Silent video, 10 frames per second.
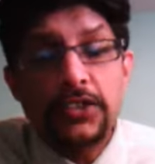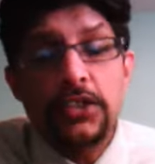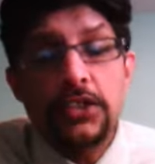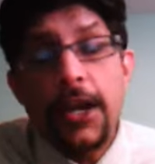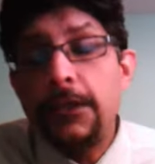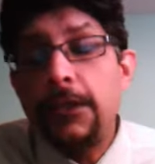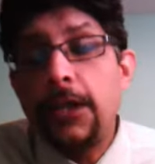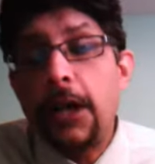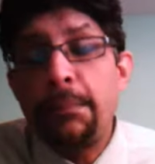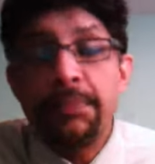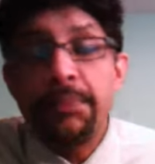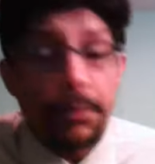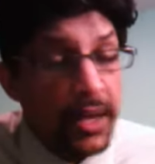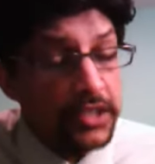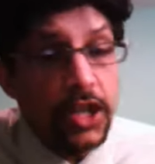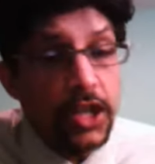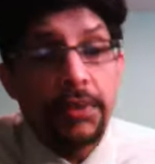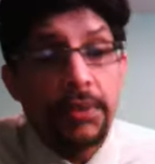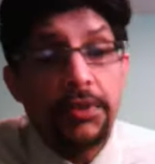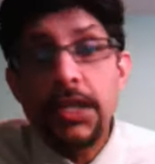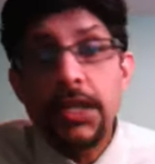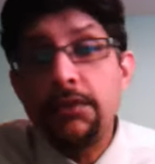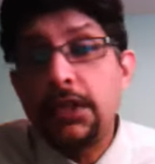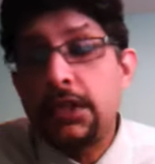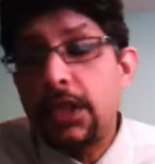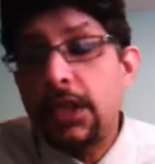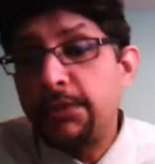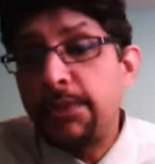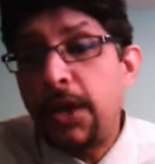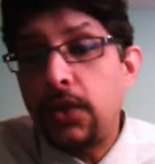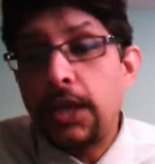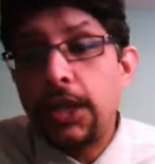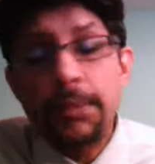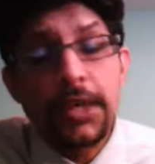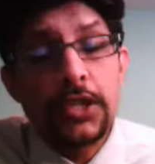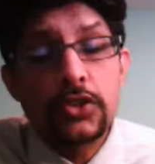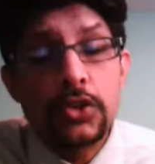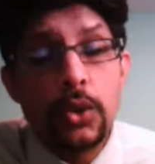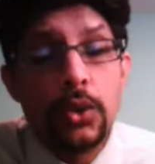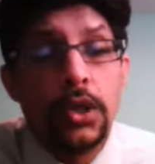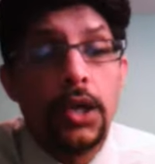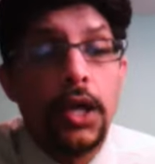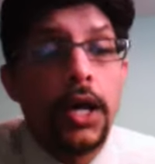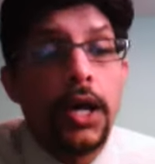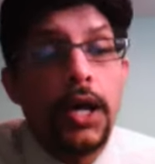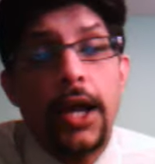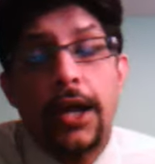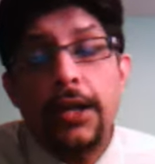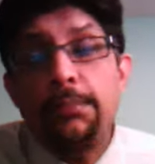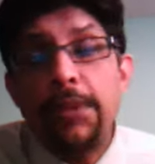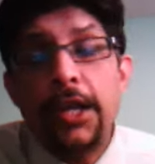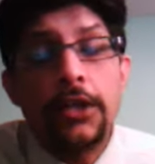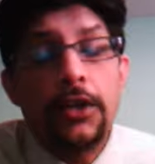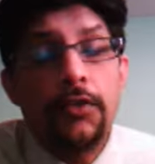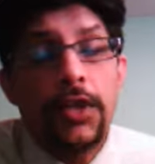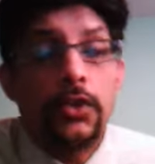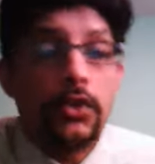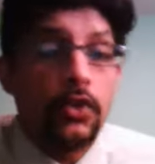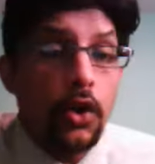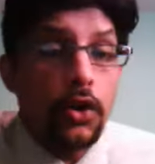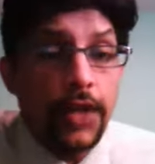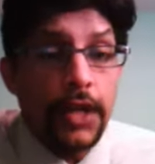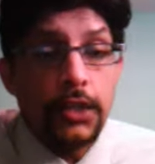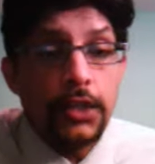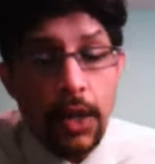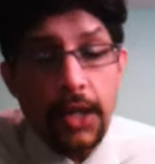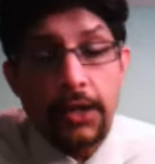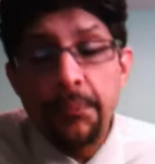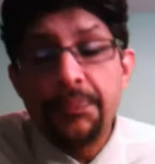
In the end, Pakistan prevailing with Misbah-ul-Haq keeping his cool and playing a very good knock of 91,